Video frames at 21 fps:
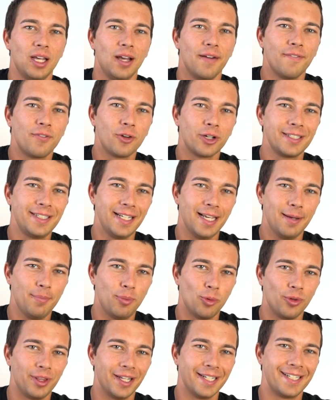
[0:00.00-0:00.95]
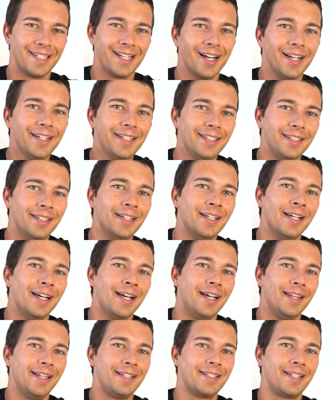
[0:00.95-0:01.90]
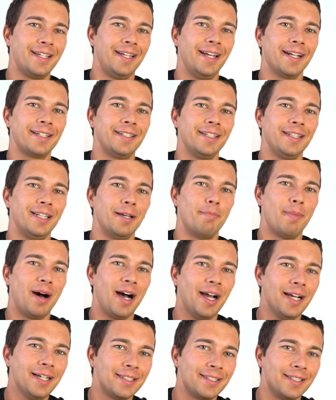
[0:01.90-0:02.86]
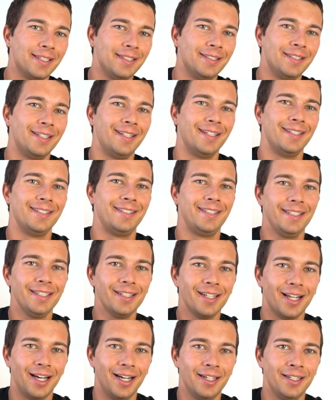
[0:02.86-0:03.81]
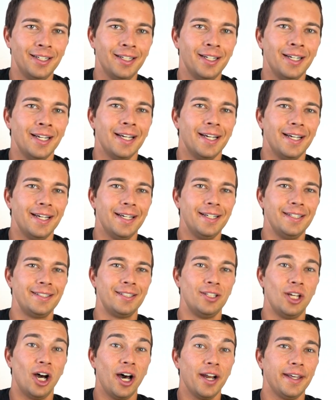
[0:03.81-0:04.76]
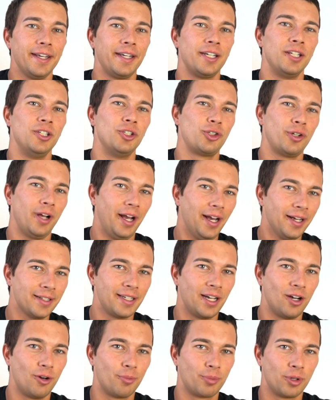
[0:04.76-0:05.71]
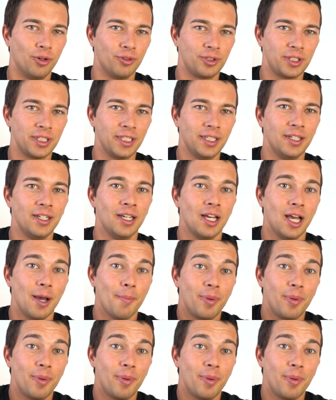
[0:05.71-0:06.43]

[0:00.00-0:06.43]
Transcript: For example, the titin that's connecting the myosin to the Z-line is not a contractile protein,